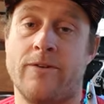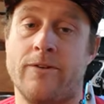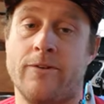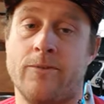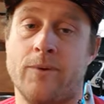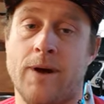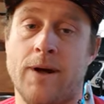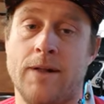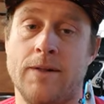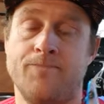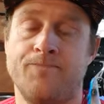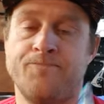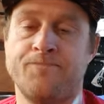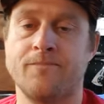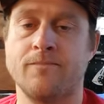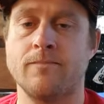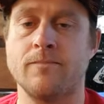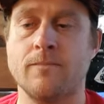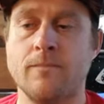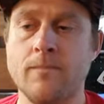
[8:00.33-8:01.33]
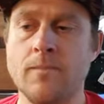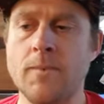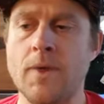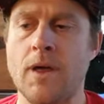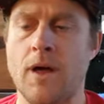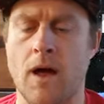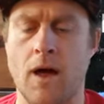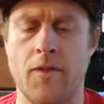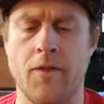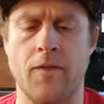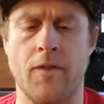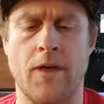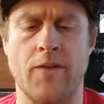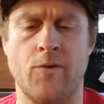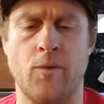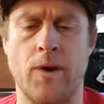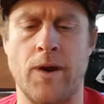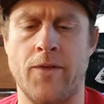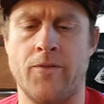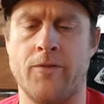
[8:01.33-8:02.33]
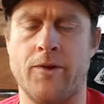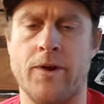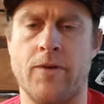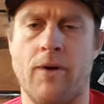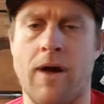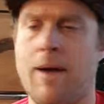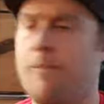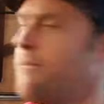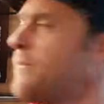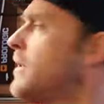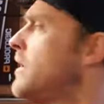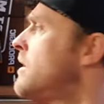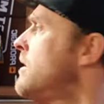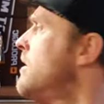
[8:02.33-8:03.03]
as well. I think they're 23 gram.